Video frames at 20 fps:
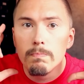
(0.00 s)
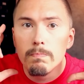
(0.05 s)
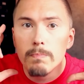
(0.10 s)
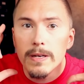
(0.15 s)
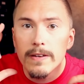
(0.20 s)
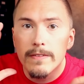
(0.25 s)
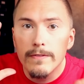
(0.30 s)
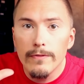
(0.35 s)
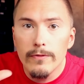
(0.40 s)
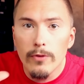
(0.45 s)

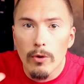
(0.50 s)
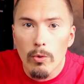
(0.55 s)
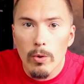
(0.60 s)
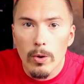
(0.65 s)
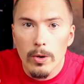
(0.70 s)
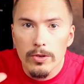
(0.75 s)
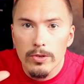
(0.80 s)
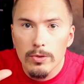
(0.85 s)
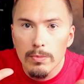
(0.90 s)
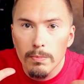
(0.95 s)

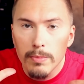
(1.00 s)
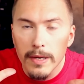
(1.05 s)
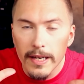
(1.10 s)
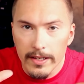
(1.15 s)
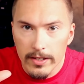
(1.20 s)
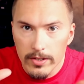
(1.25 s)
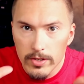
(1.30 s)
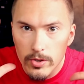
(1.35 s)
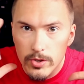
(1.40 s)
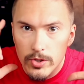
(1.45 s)
before you
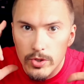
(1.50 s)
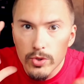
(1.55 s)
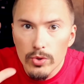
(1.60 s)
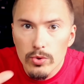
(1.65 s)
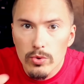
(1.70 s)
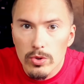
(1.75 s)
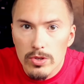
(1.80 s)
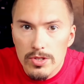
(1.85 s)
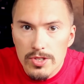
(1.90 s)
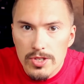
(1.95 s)
pick your
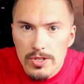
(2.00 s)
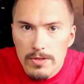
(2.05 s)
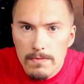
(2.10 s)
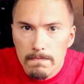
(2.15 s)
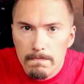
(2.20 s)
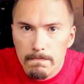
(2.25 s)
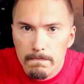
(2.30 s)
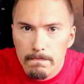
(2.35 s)
tools.